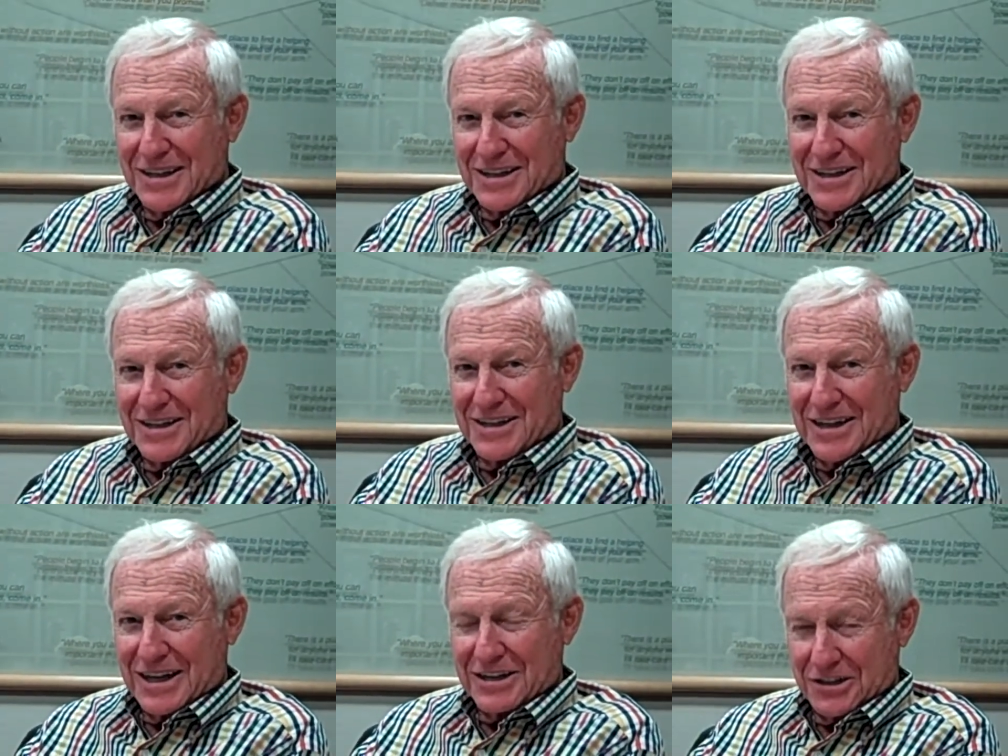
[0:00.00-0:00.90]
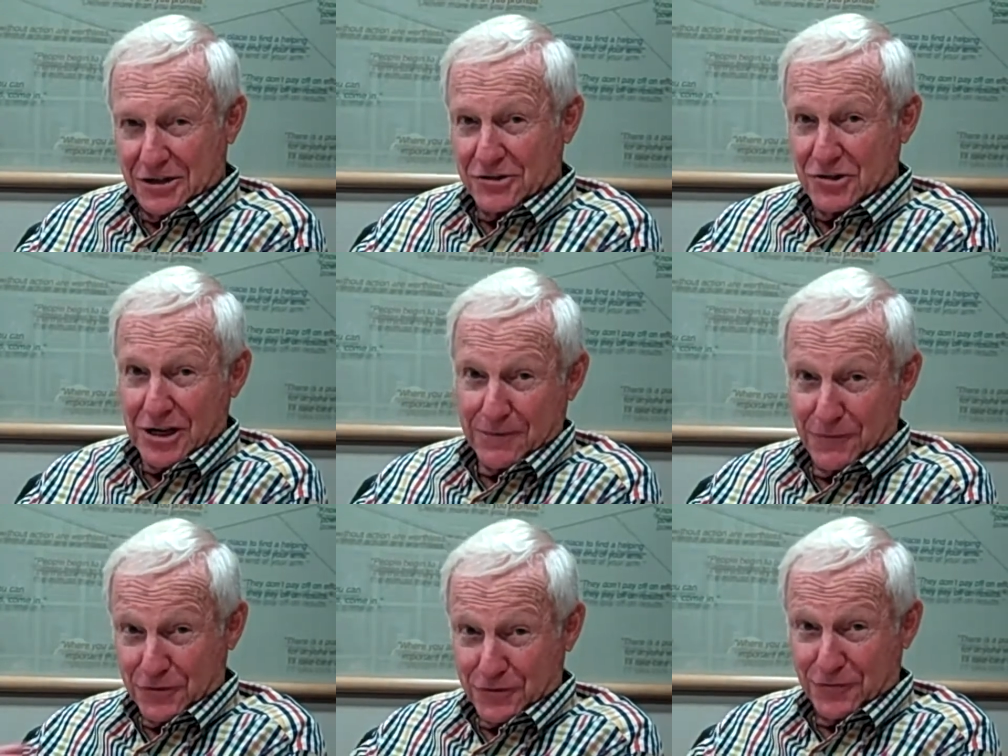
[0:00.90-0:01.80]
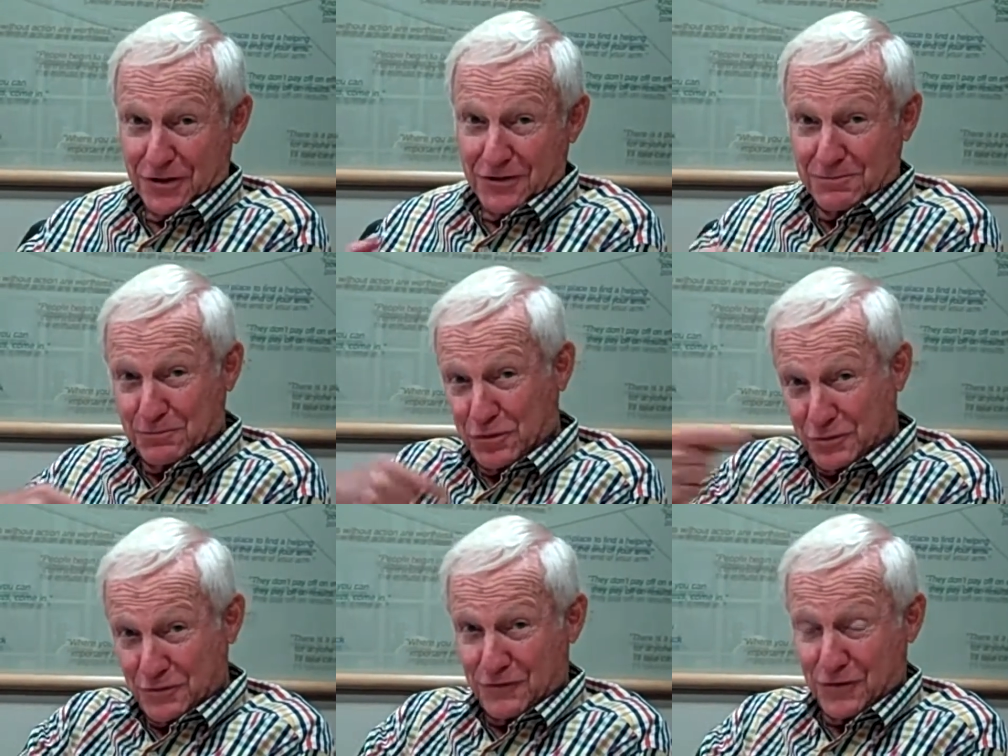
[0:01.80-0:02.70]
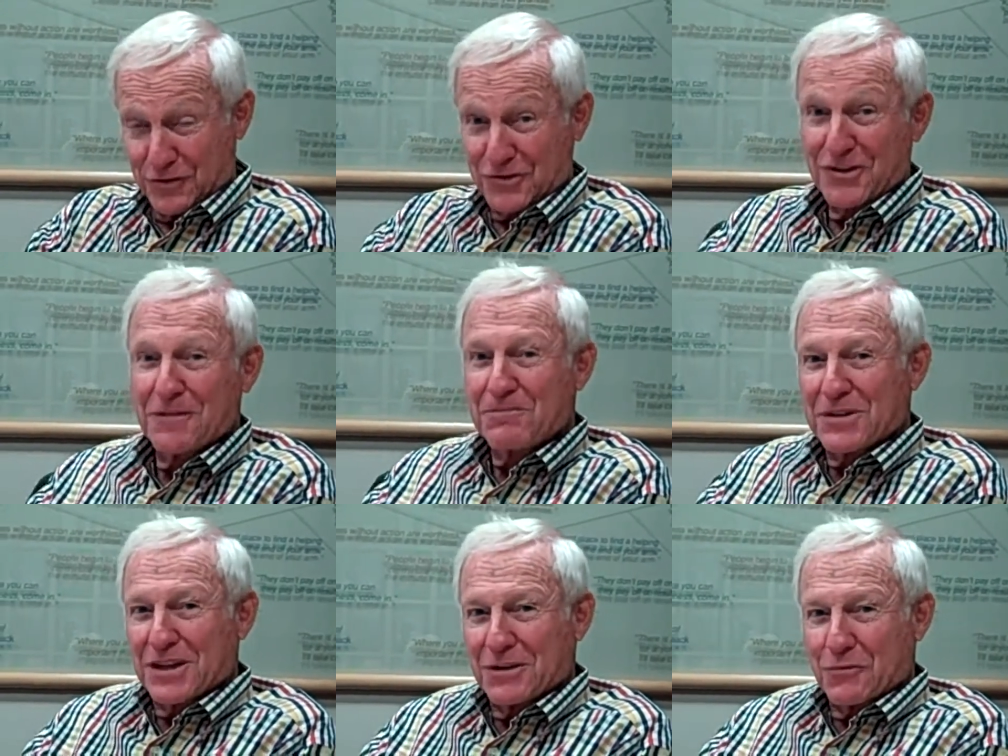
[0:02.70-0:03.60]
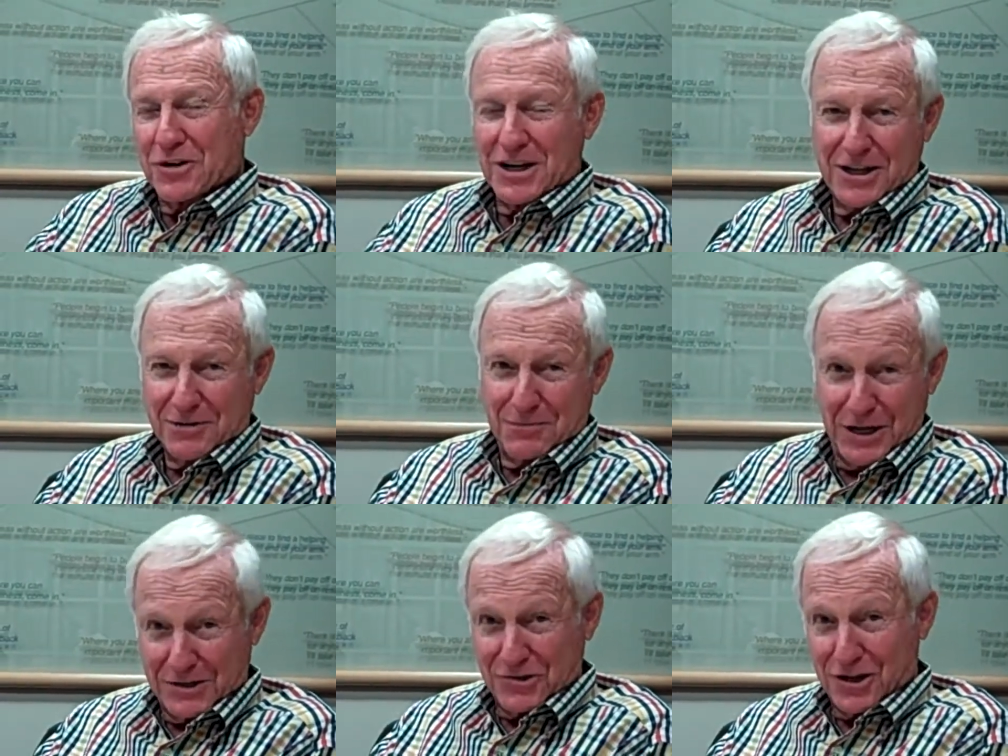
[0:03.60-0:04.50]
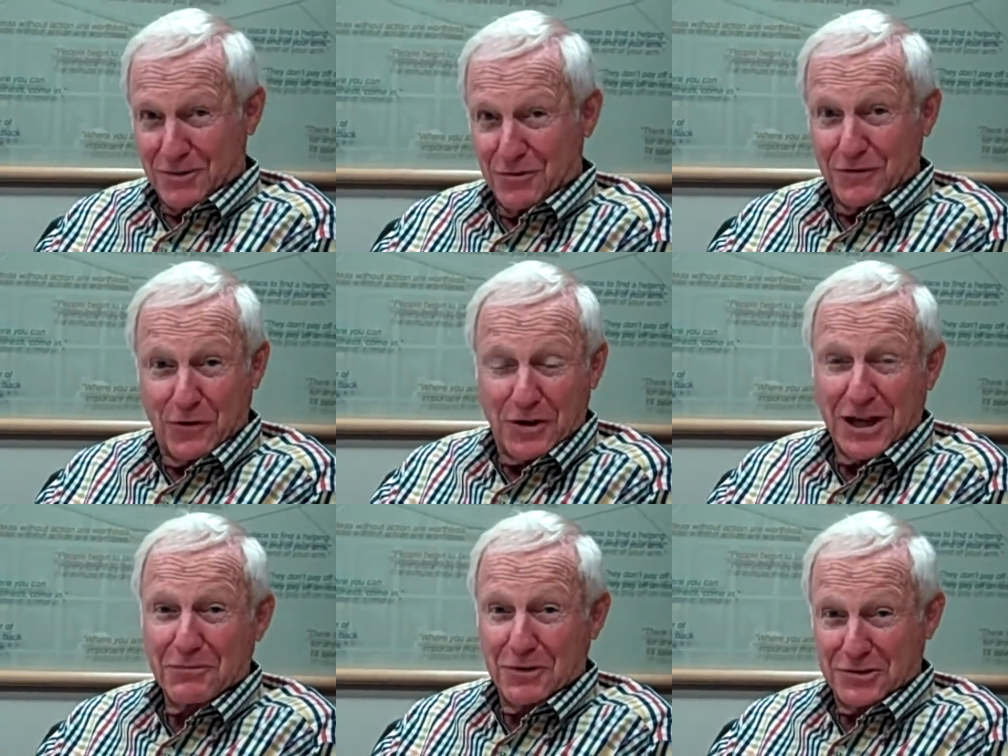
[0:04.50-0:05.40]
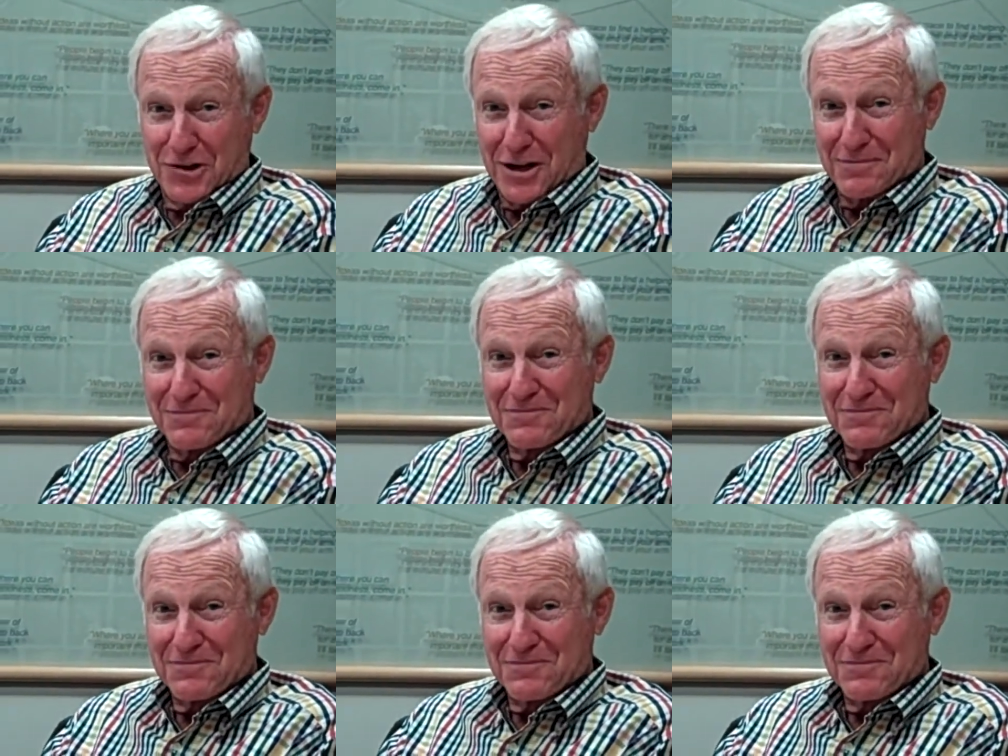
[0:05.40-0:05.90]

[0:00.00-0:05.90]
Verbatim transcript: Uh, how do you get a job? First of all, put it in reverse. Mm-hmm. And where did I get my job? Mm-hmm. I've only had one job.